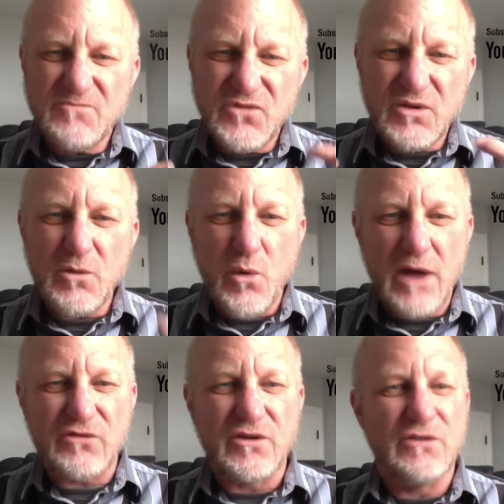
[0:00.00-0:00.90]
some
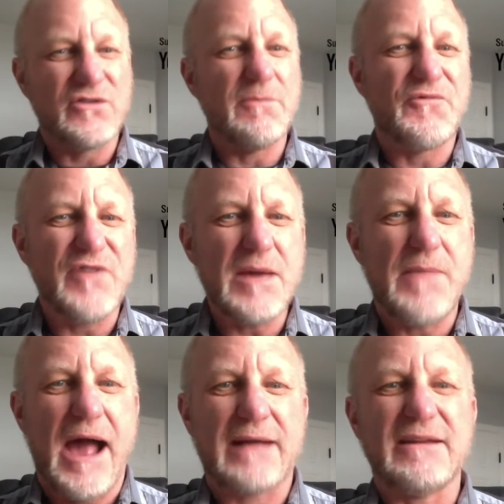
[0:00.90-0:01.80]
questions, some
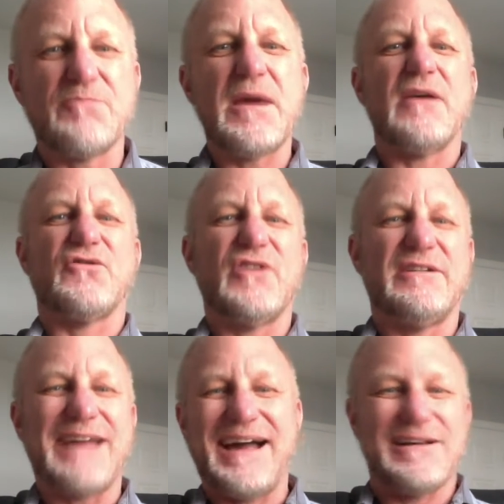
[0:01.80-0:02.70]
feedback. Let's make this a
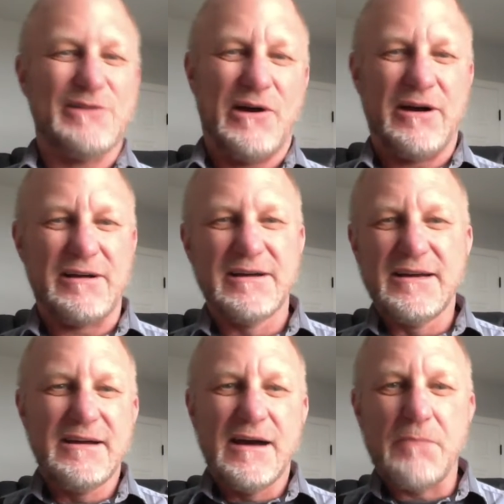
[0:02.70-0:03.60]
dialogue
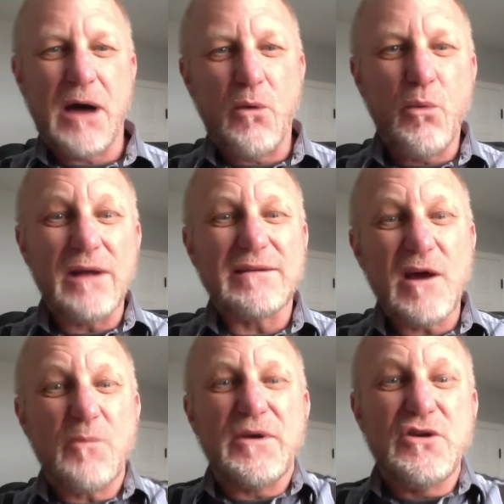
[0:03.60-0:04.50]
about what's
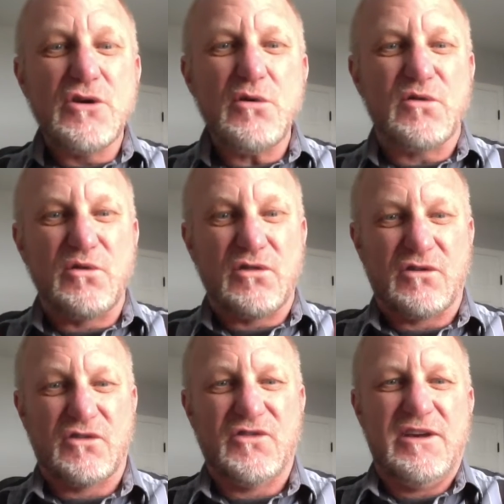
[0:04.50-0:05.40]
helping you to
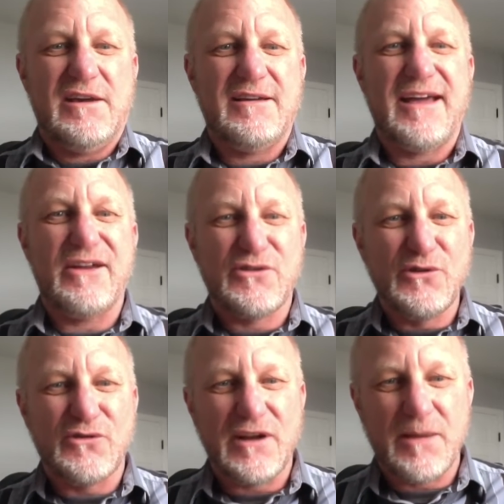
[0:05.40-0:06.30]
succeed as you
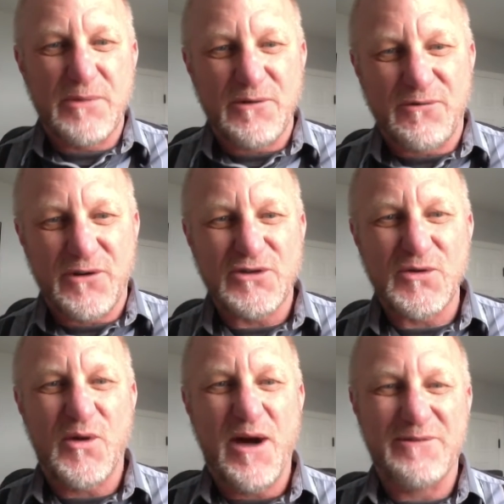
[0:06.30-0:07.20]
set up your
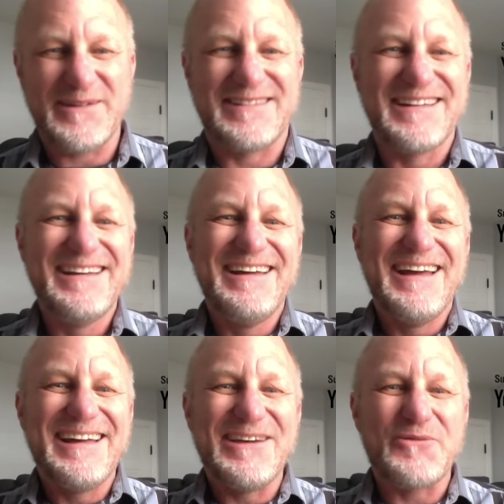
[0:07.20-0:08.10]
virtual office
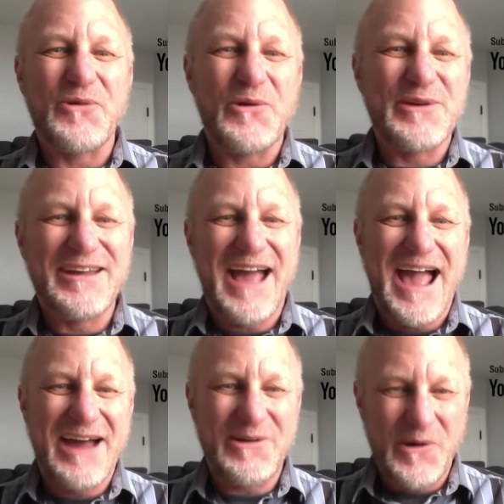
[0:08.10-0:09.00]
and get rolling
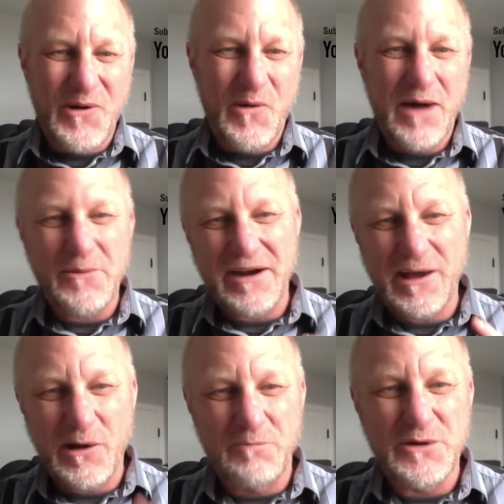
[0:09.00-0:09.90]
at home. I want to
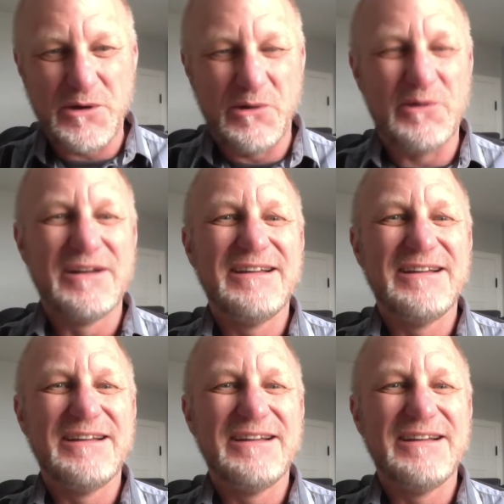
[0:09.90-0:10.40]
help you